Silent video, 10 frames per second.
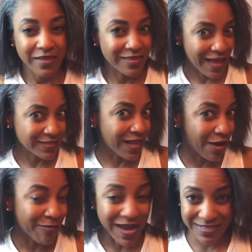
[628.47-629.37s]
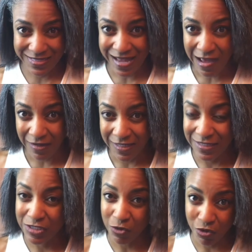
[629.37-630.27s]
That's how my style
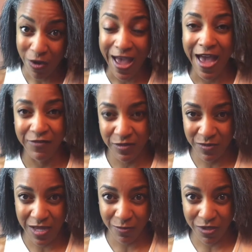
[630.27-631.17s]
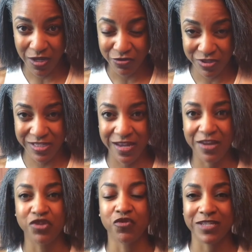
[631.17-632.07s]
is. So you have to be able to
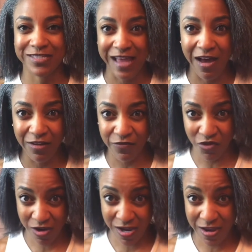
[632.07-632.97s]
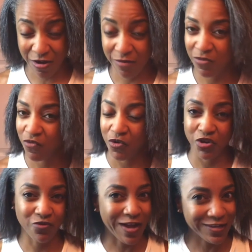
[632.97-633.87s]
understand your style of your hair before
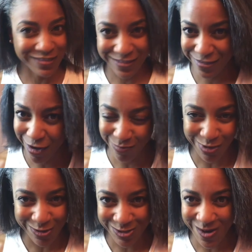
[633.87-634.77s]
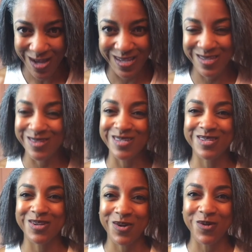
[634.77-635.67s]
you actually start blow drying it. You need
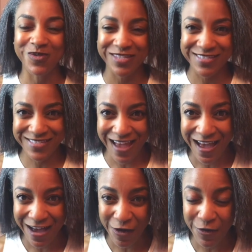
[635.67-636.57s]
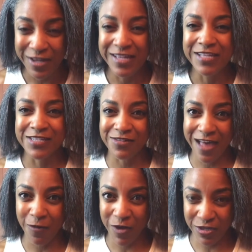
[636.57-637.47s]
to know the style, so
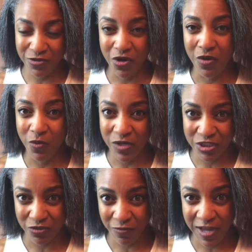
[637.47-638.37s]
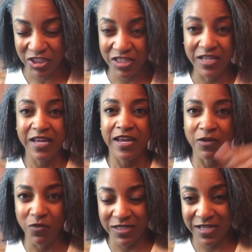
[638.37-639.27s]
that way you know in which direction
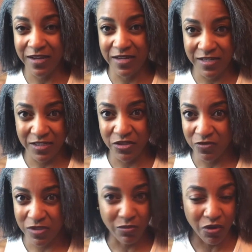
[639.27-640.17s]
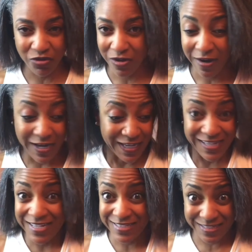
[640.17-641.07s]
and what technique to use the blow dryer.
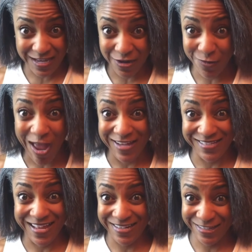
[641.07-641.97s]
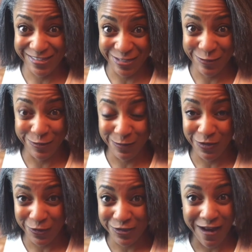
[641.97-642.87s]
It doesn't take a rocket scientist to use the
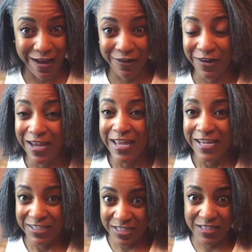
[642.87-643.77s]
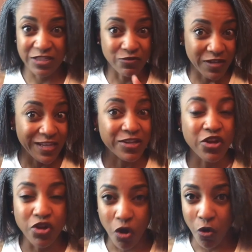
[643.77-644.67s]
blow dryer. You need to
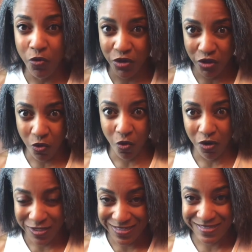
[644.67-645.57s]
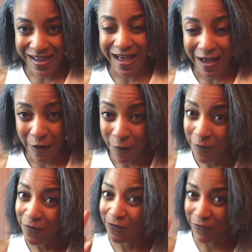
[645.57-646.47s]
know your style
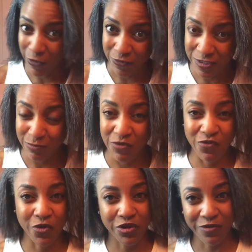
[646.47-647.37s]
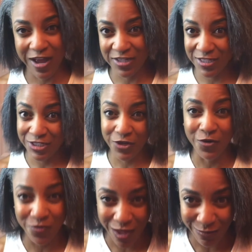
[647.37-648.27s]
first before you actually
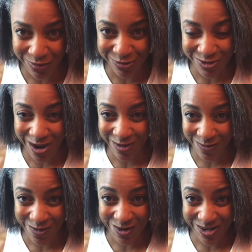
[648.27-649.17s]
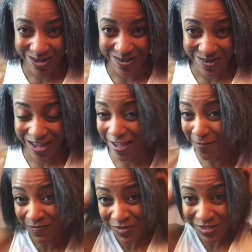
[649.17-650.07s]
turn that blow dryer on,
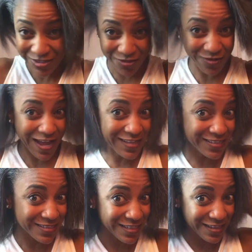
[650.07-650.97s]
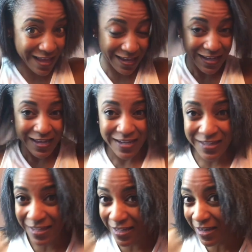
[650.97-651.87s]
okay? So you guys can see that. And
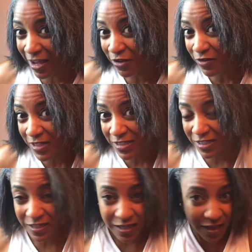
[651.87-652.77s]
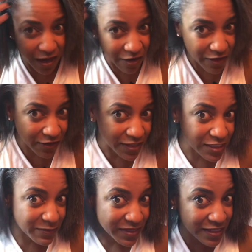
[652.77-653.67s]
again, now you can see, are there any
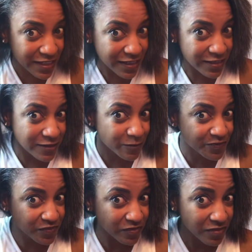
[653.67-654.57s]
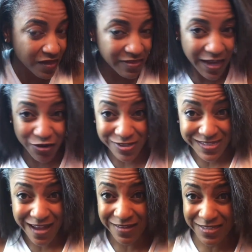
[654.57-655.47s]
split ends that your
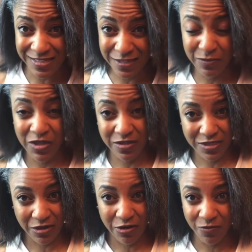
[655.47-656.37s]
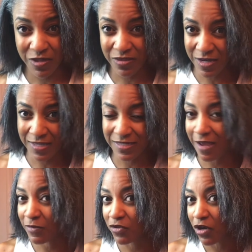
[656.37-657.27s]
stylists need to be concerned with the next
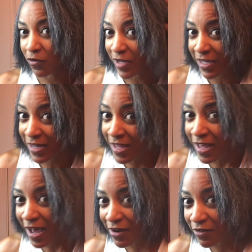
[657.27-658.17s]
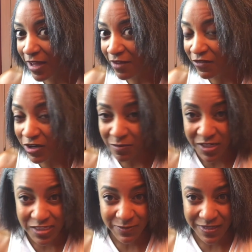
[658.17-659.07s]
time you go in? I don't have very
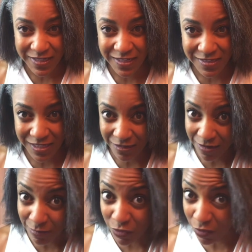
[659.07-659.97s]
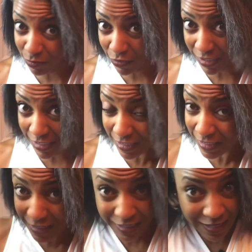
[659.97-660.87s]
many split ends here. I'm doing pretty
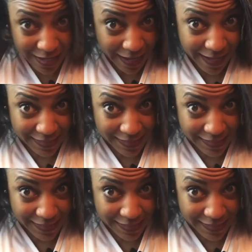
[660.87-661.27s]
good. I